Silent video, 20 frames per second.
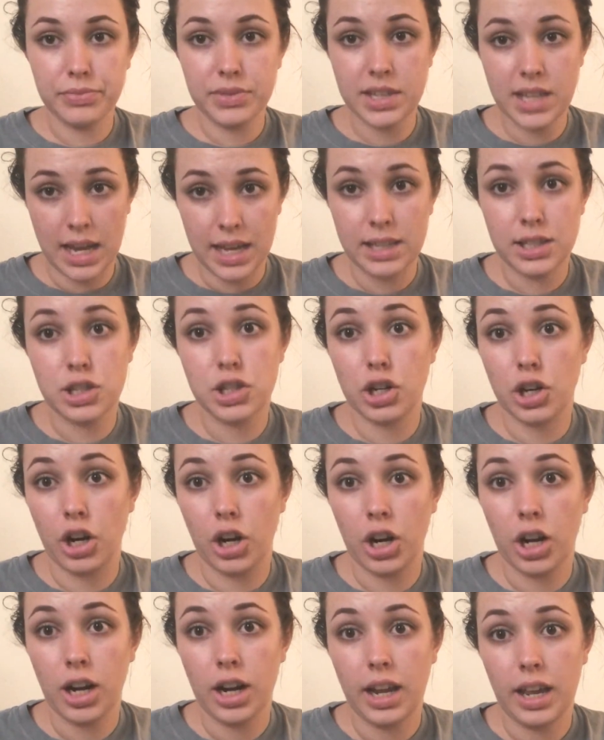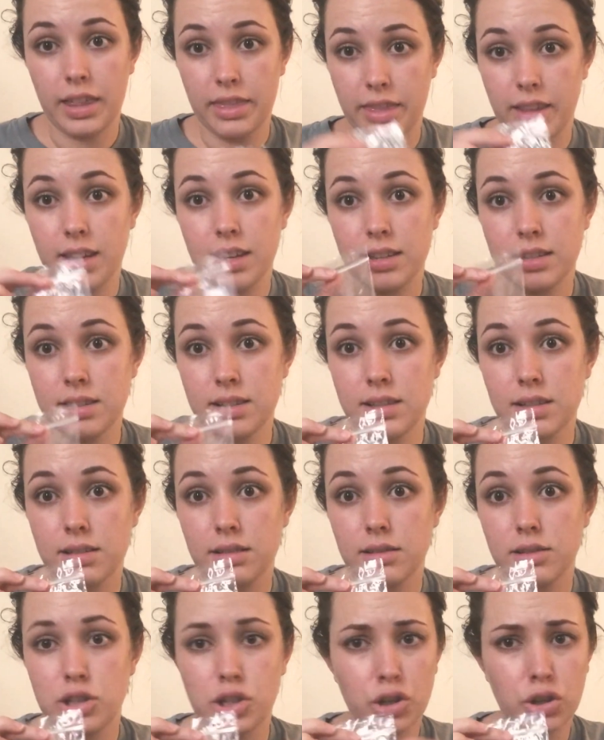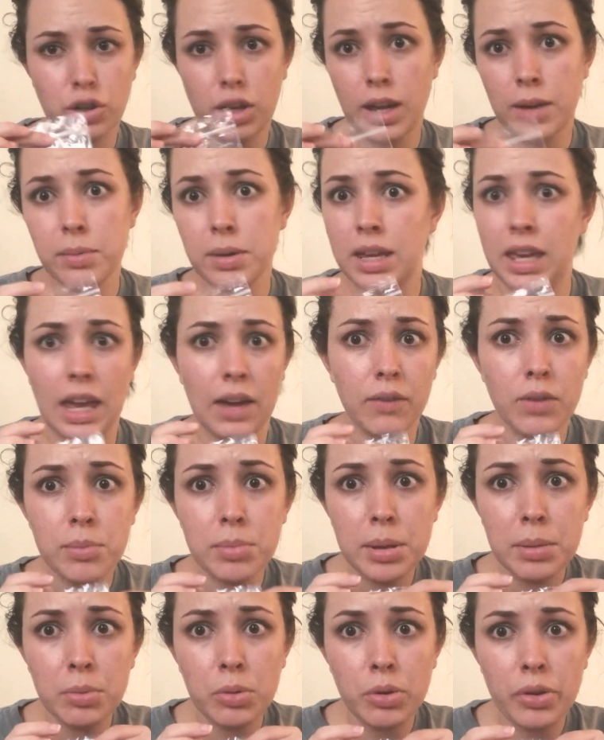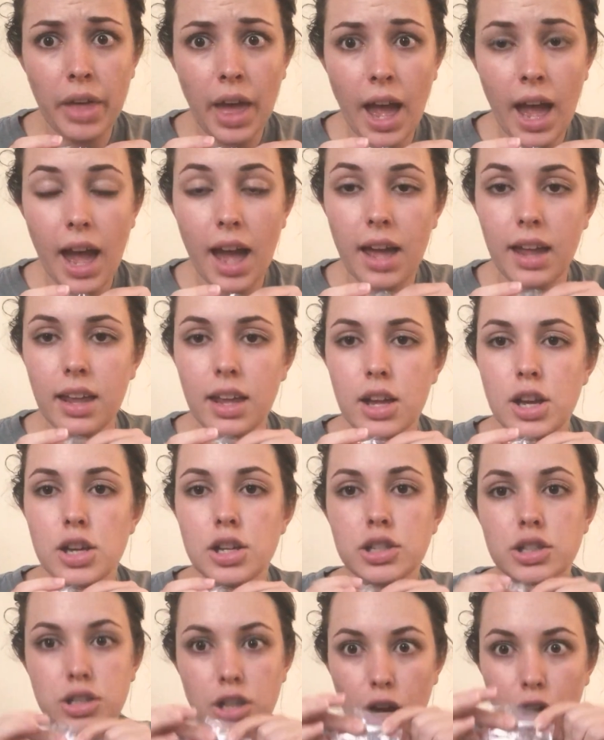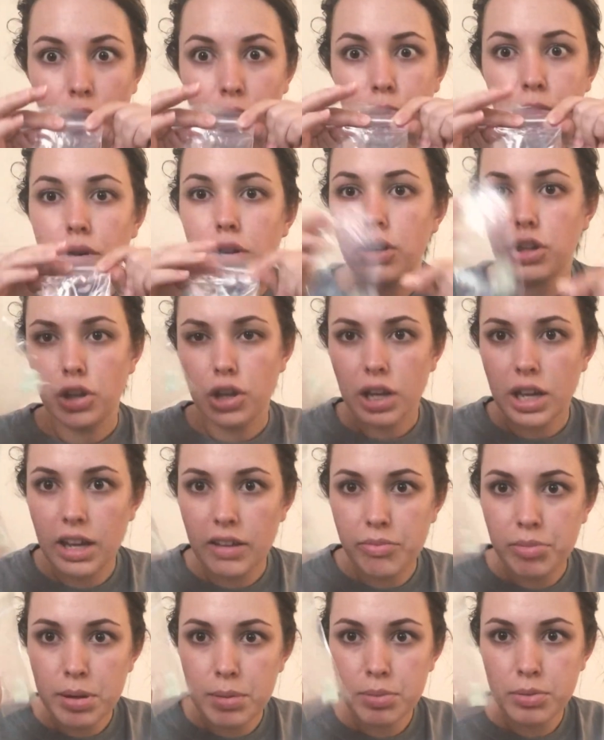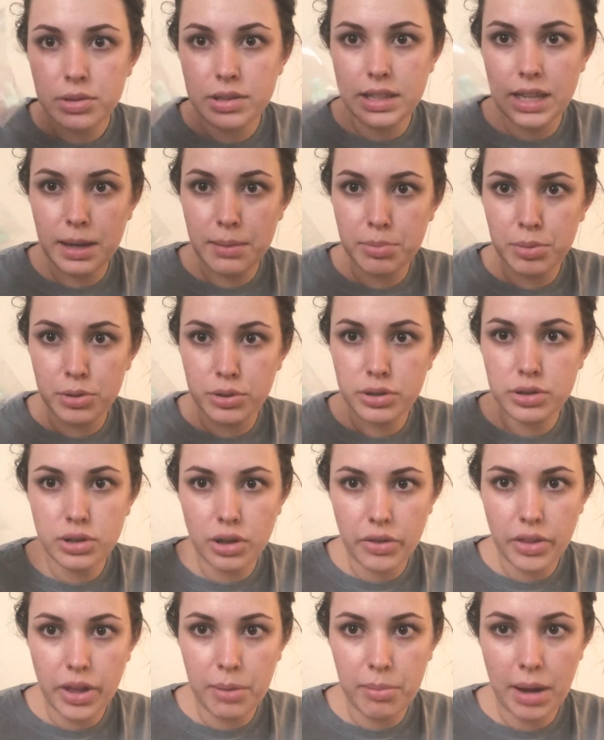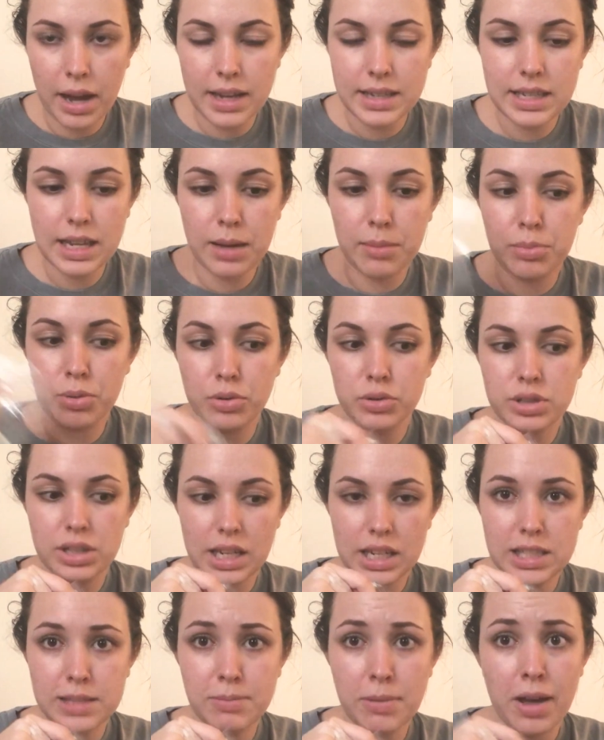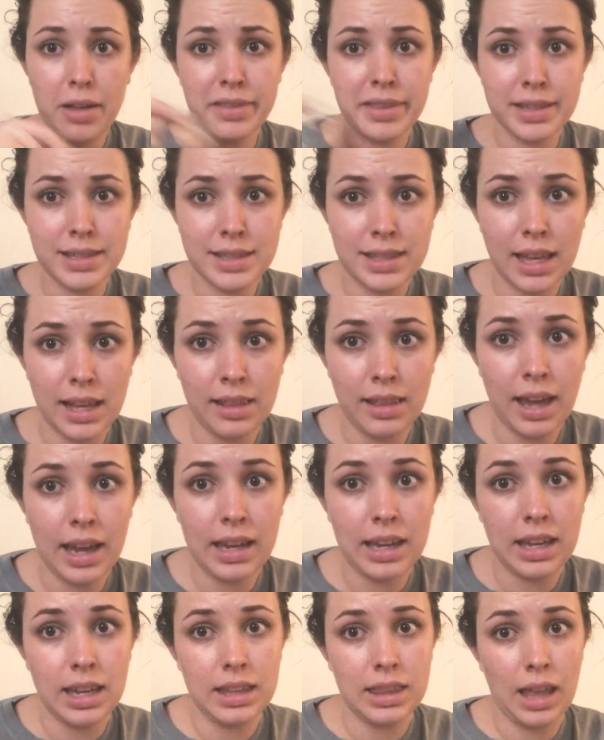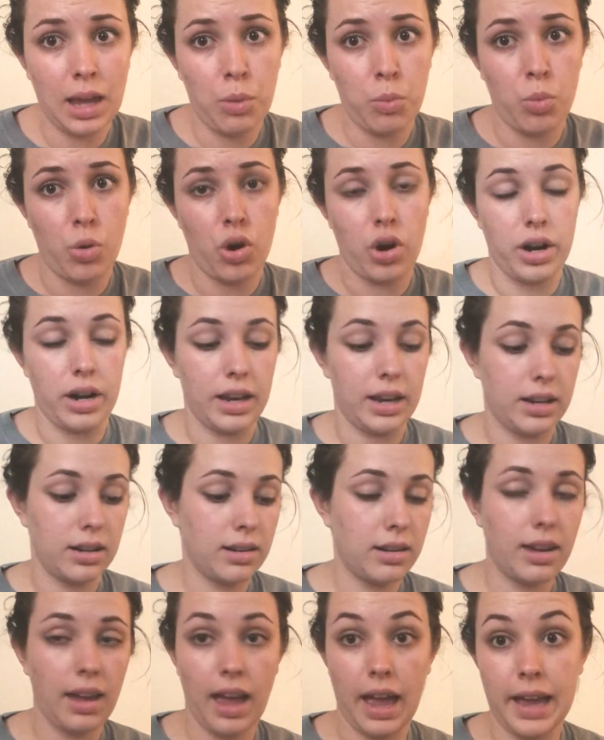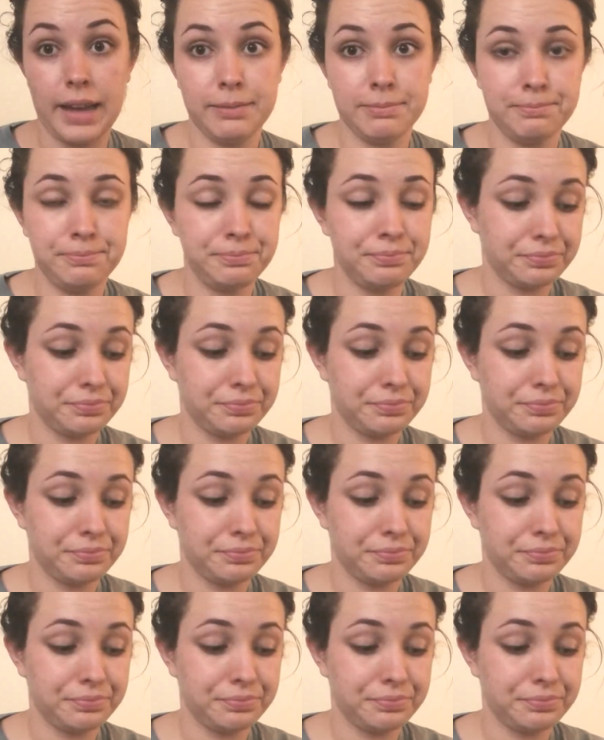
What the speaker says: tester in this, so you can't be giving people that. So you give people samples so they buy samples. They smell this, they like it, they want it, okay?